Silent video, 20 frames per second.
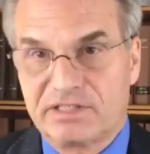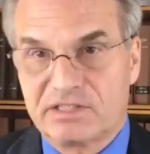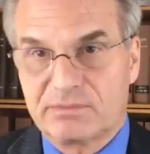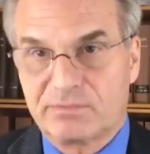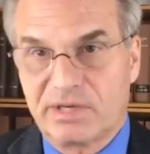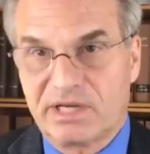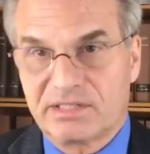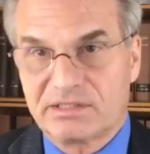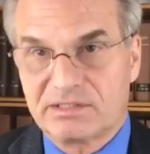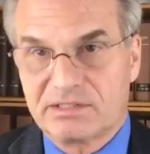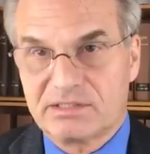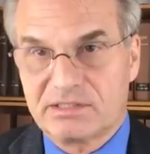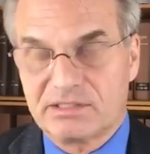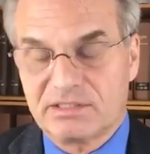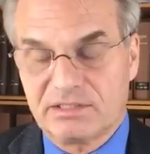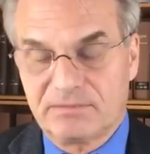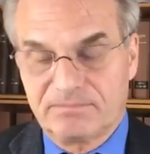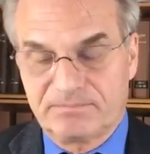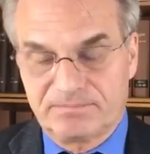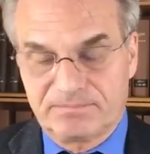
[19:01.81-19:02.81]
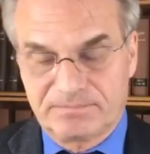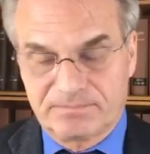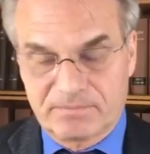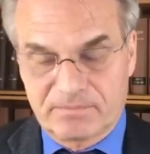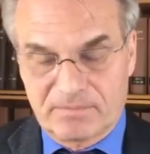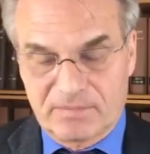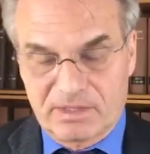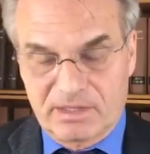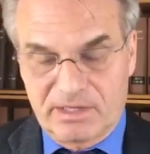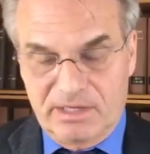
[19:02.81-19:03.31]
expectancy.
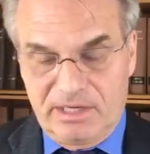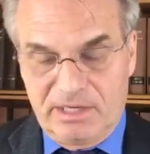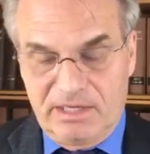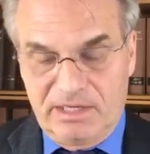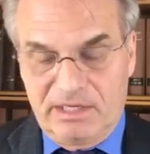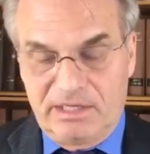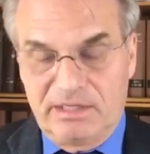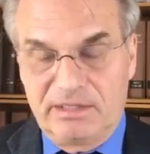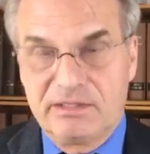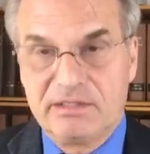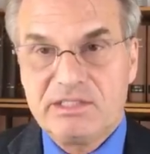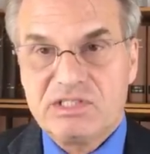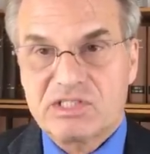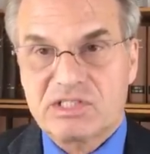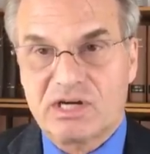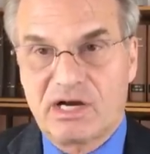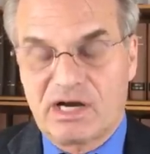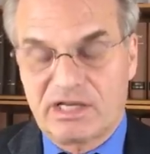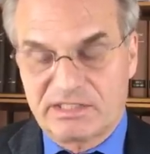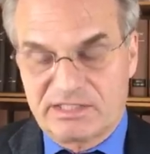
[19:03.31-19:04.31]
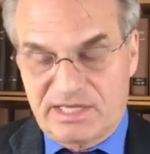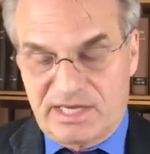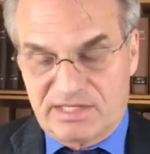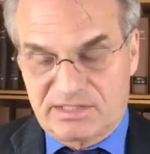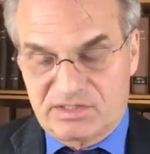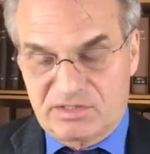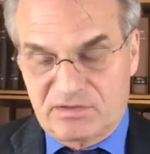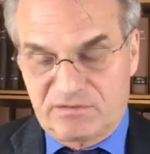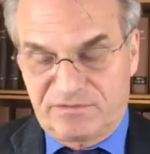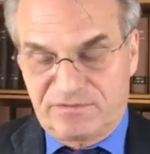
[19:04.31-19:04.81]
In this
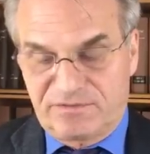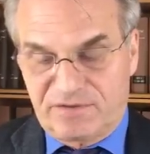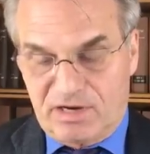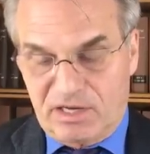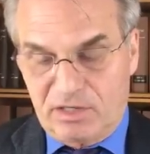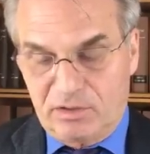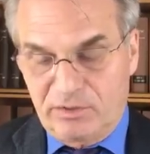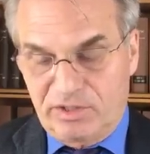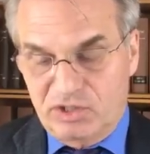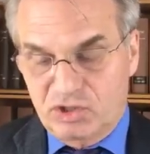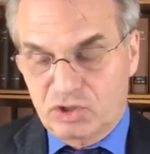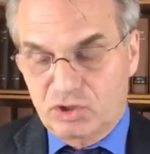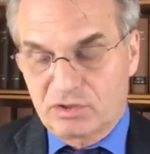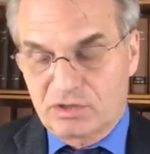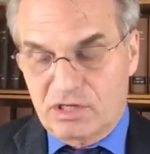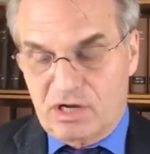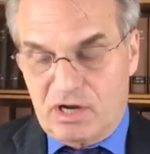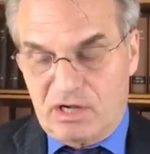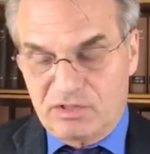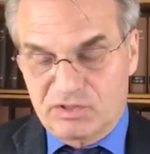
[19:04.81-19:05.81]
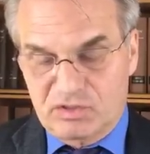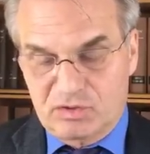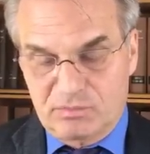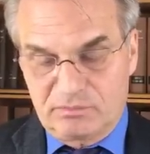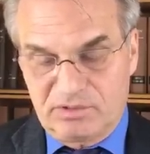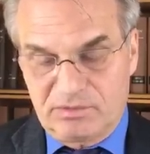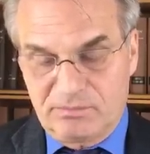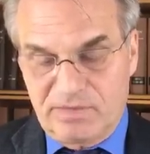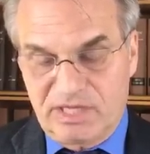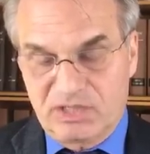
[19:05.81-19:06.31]
context, the following should also
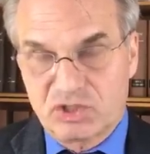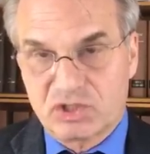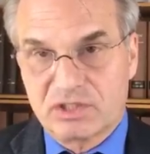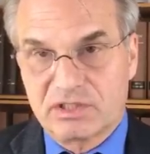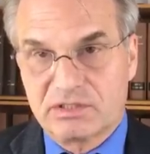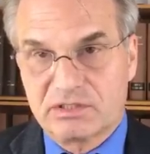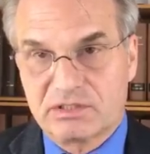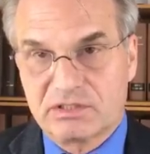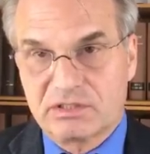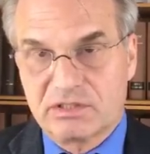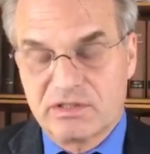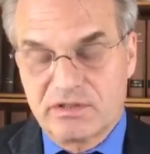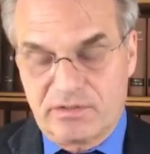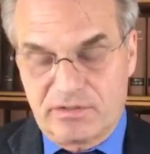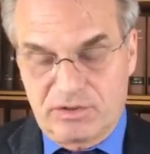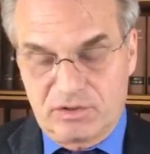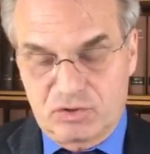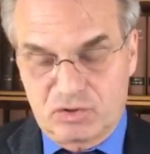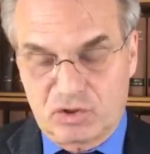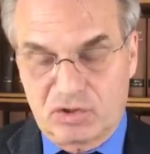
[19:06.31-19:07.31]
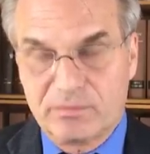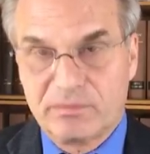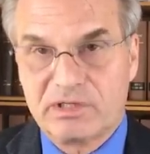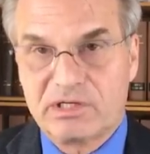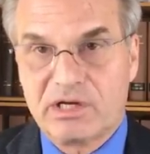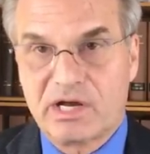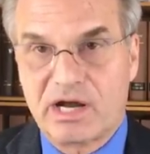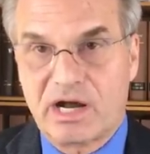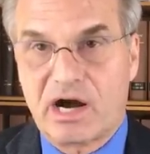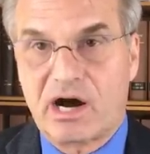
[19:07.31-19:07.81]
be mentioned. The
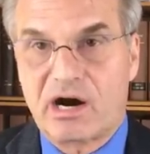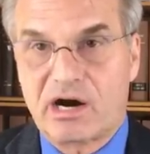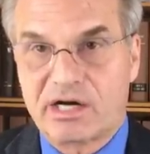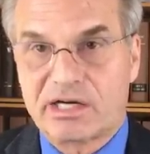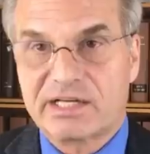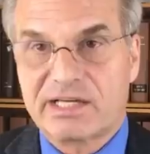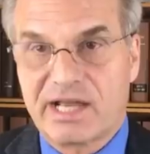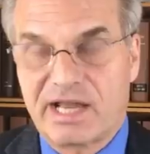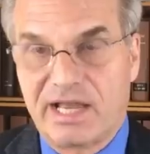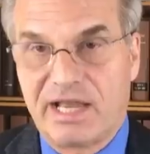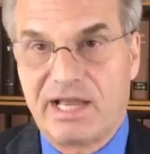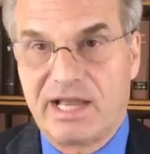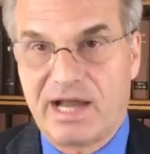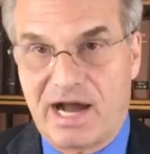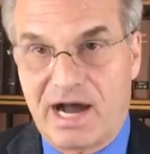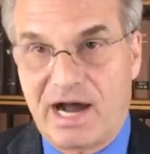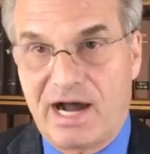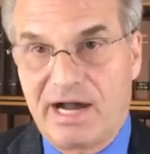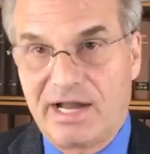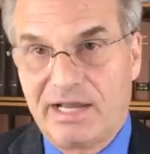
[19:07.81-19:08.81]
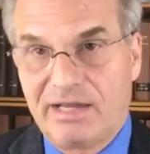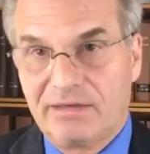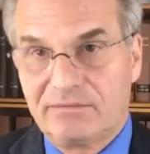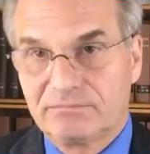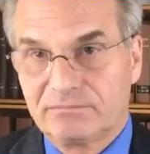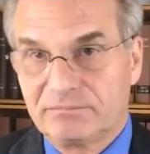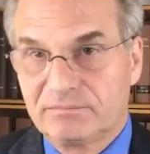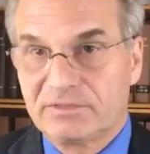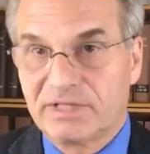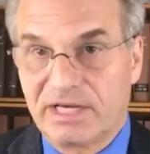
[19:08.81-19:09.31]
German RKI,
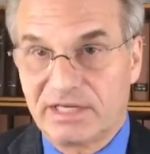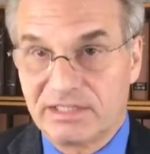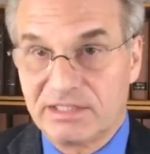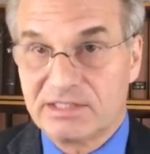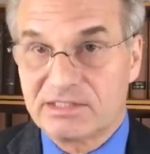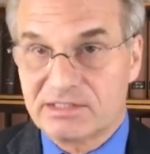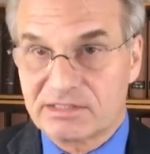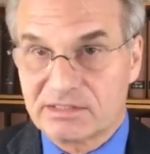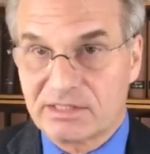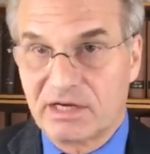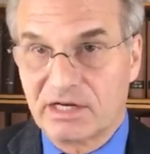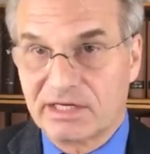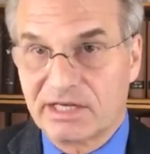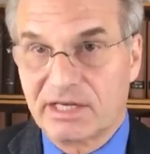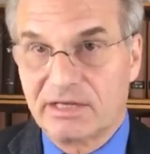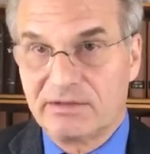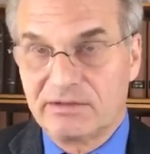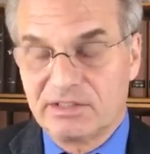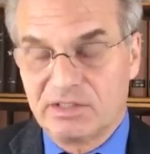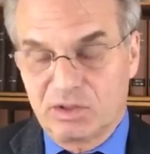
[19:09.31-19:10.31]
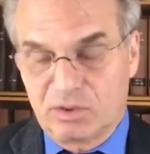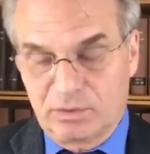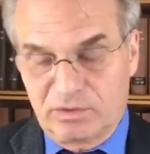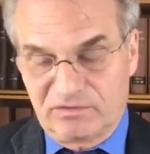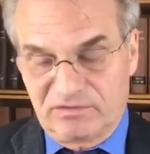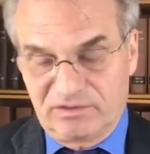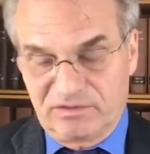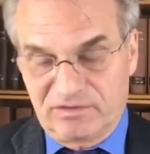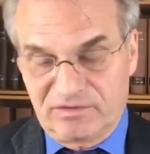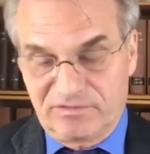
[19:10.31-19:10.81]
that is, again, the
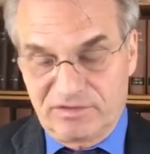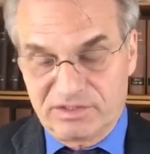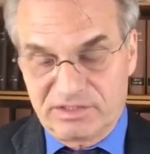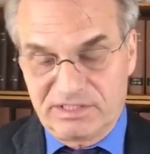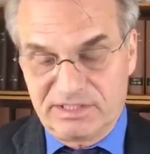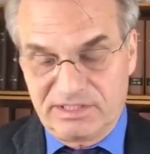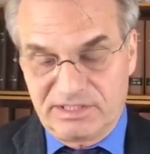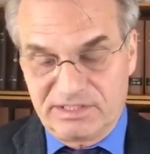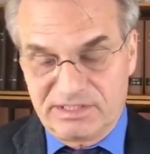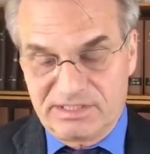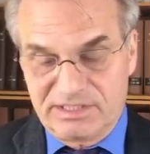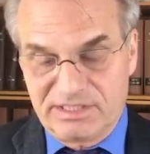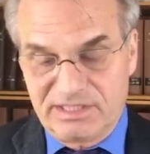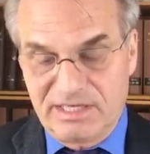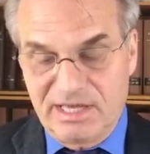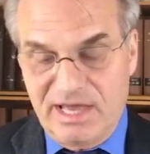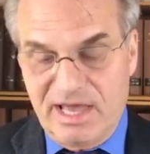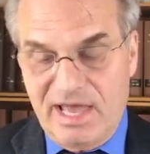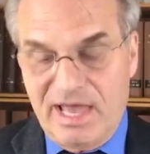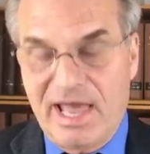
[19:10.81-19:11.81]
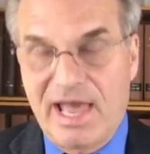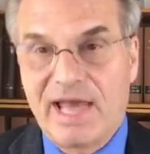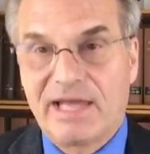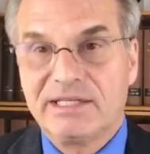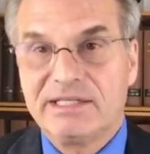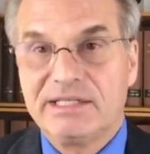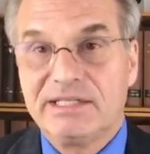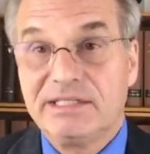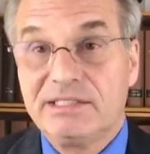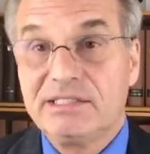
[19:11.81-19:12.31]
equivalent of the CDC,
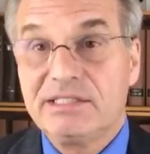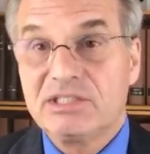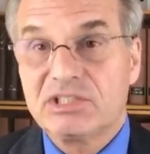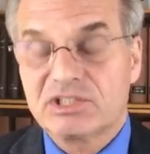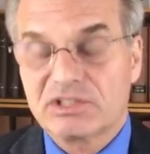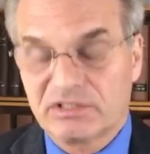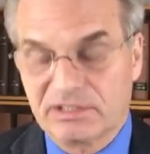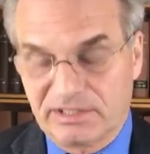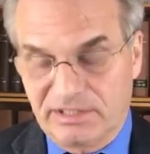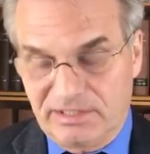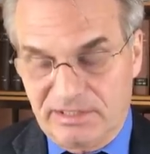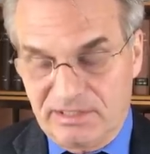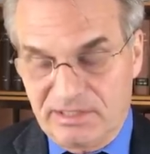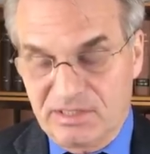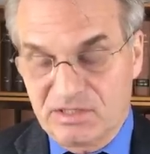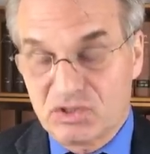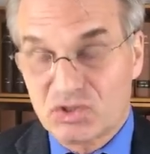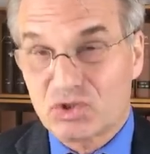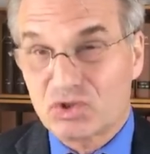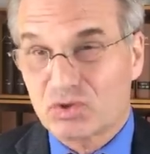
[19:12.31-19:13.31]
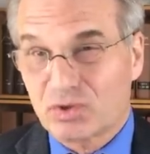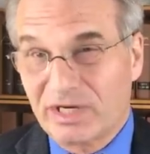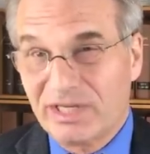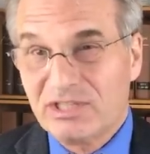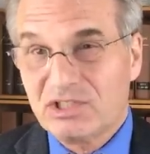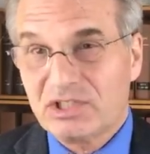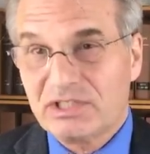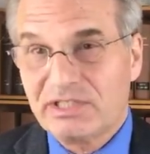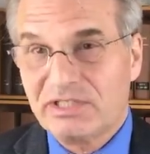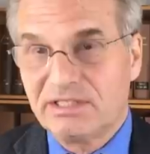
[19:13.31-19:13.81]
had initially,
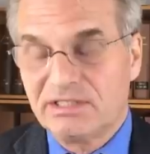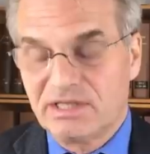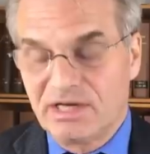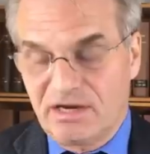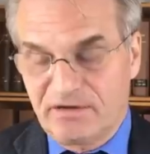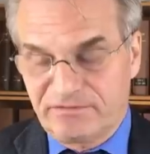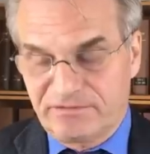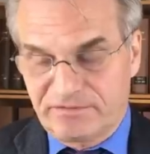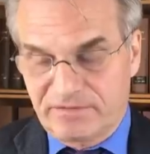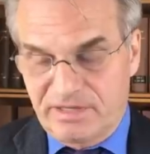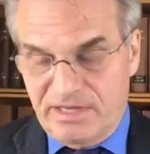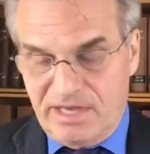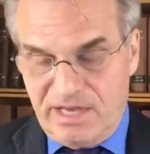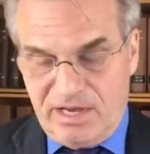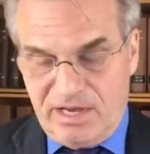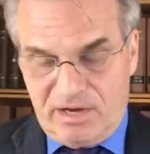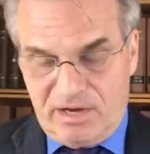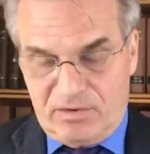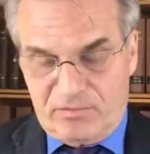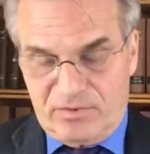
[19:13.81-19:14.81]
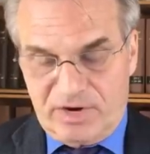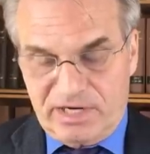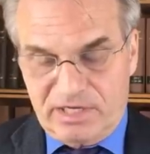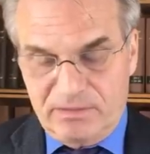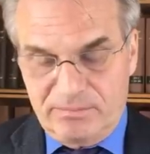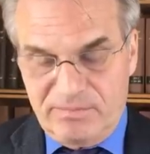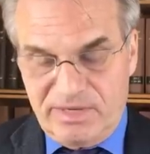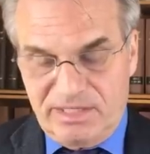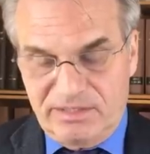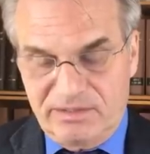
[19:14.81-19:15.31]
strangely enough,
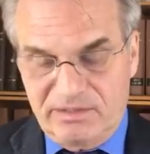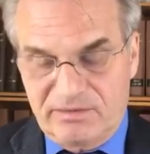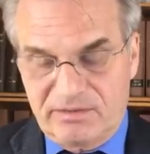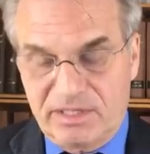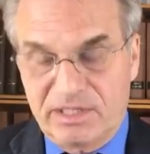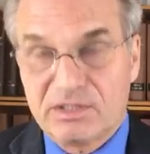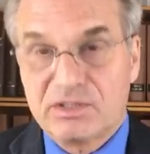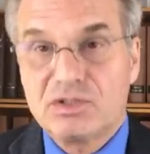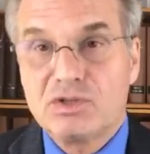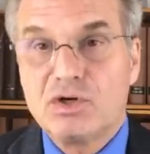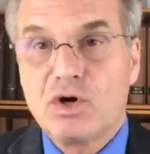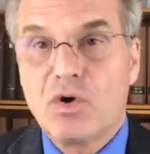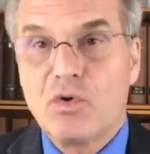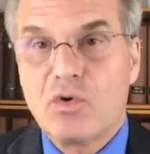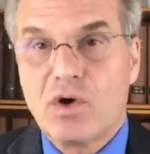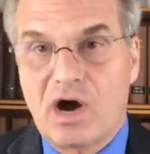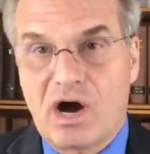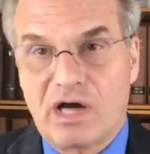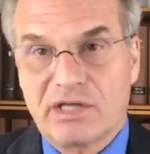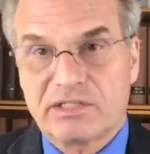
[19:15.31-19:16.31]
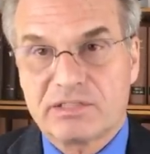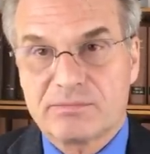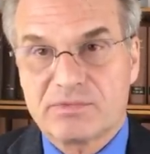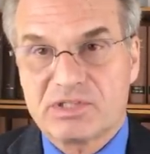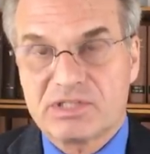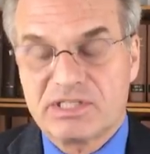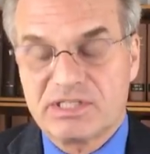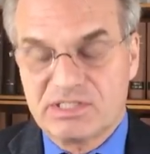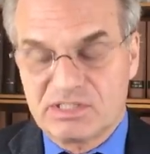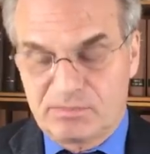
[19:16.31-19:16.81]
recommended that no
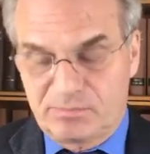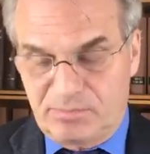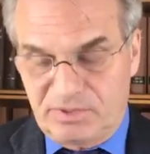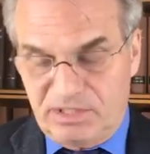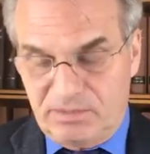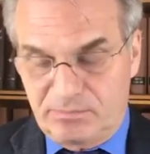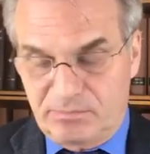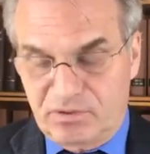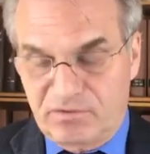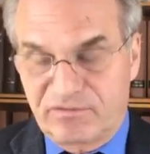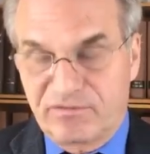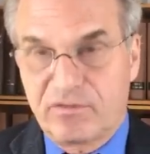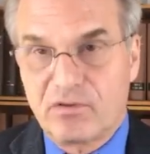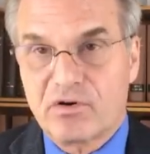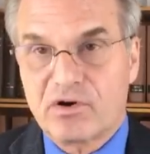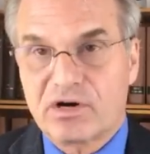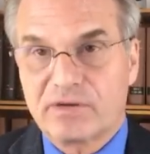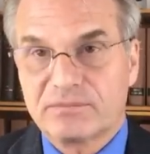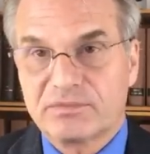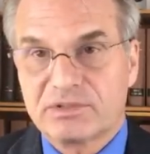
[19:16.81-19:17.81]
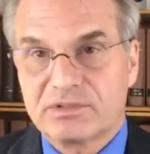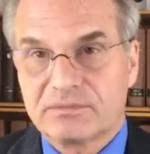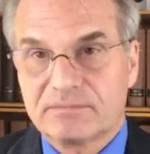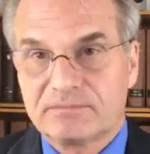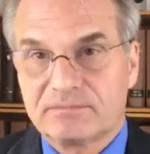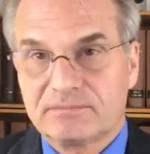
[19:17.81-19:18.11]
autopsies be performed.